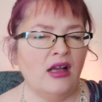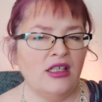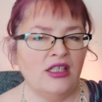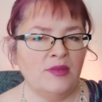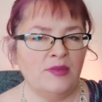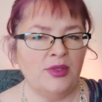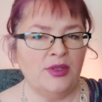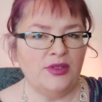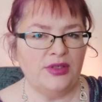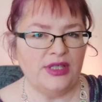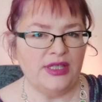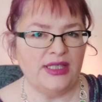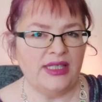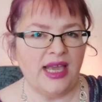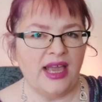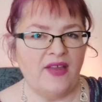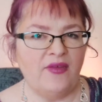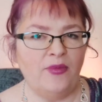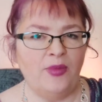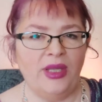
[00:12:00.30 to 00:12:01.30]
hospital
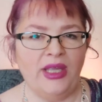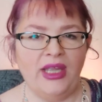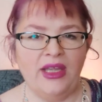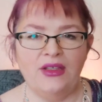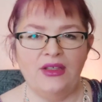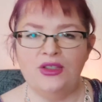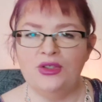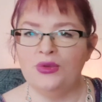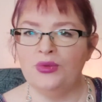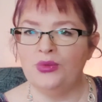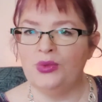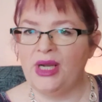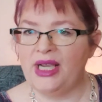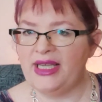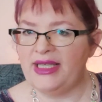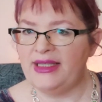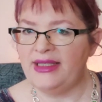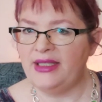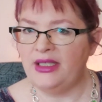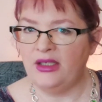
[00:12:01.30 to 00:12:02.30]
staff began to
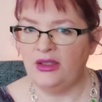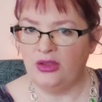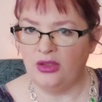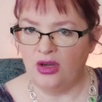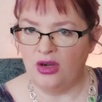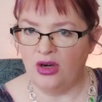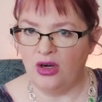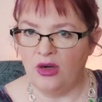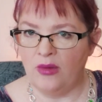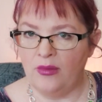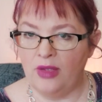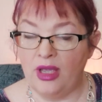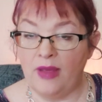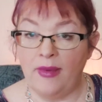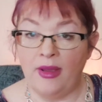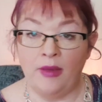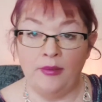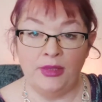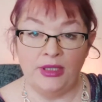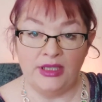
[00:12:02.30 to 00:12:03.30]
raise the alarm
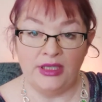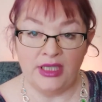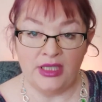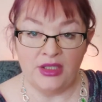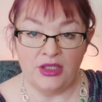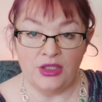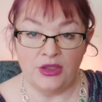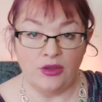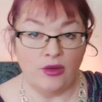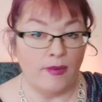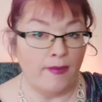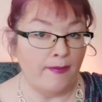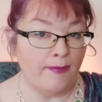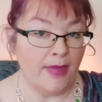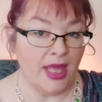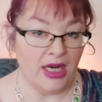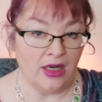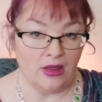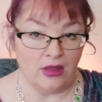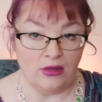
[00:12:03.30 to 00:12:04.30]
about potential
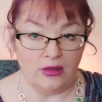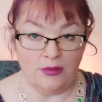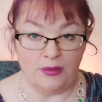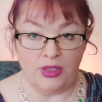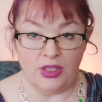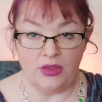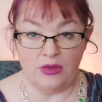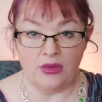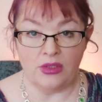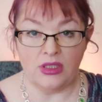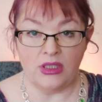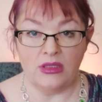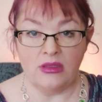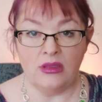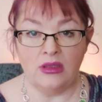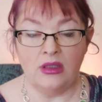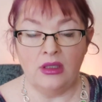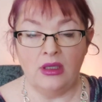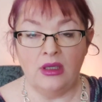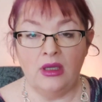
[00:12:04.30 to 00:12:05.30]
medical abuse.
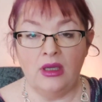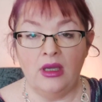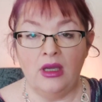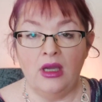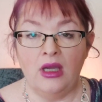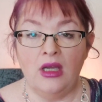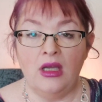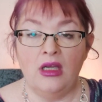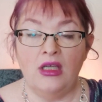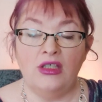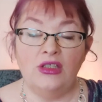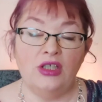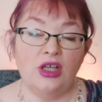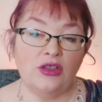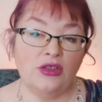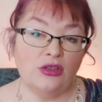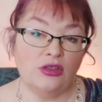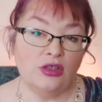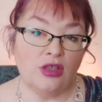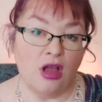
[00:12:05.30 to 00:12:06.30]

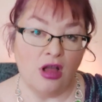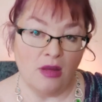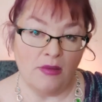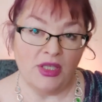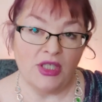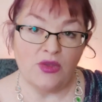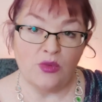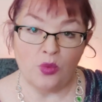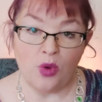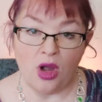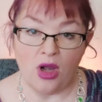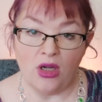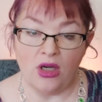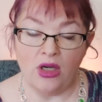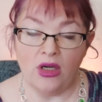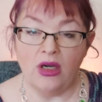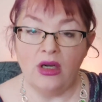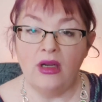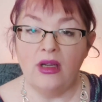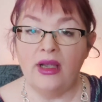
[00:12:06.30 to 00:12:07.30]
Dr. Thomas
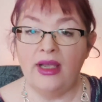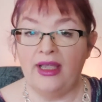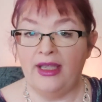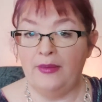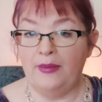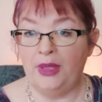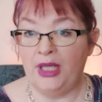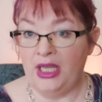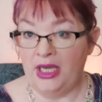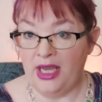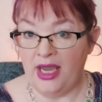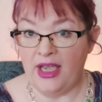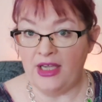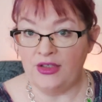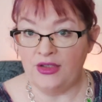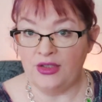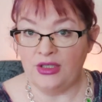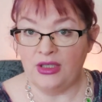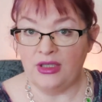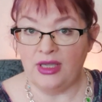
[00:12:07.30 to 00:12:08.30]
Walker, a
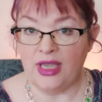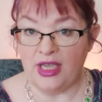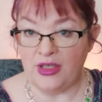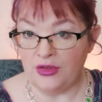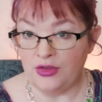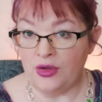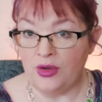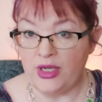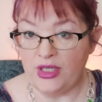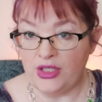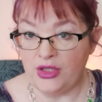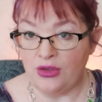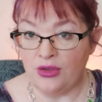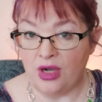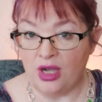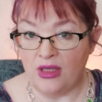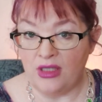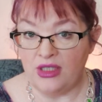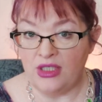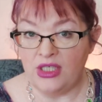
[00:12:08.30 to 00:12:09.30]
pediatric
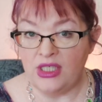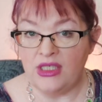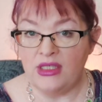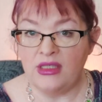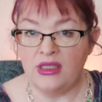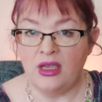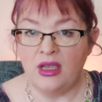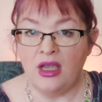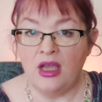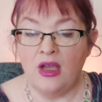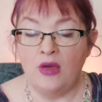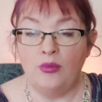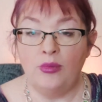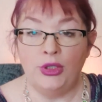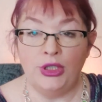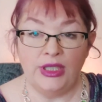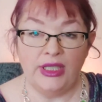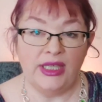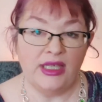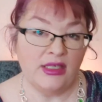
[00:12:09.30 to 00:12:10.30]
gastroenterologist,
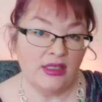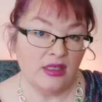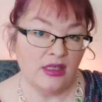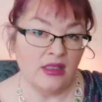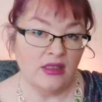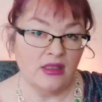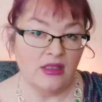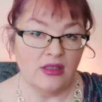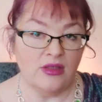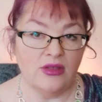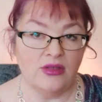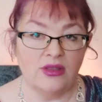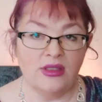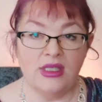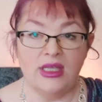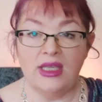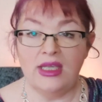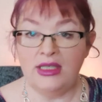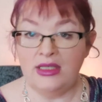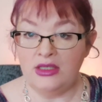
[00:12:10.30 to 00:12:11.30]
put his
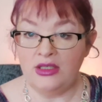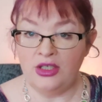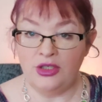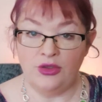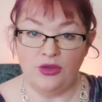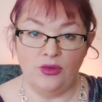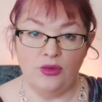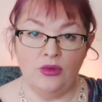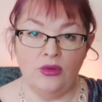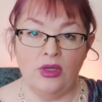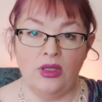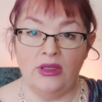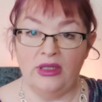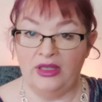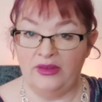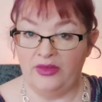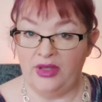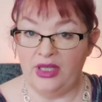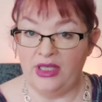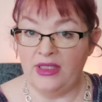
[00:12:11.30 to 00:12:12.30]
concerns into
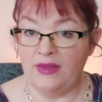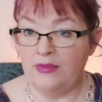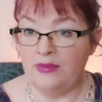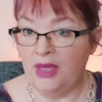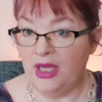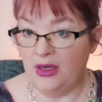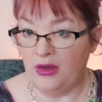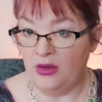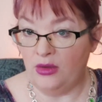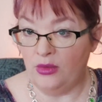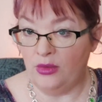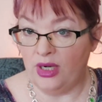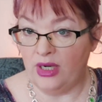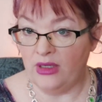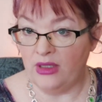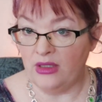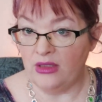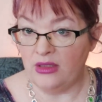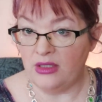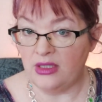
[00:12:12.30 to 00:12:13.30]
Olivia's medical
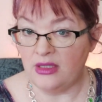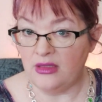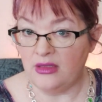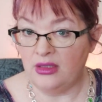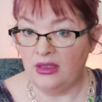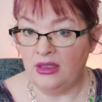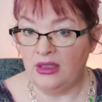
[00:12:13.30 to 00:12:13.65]
records.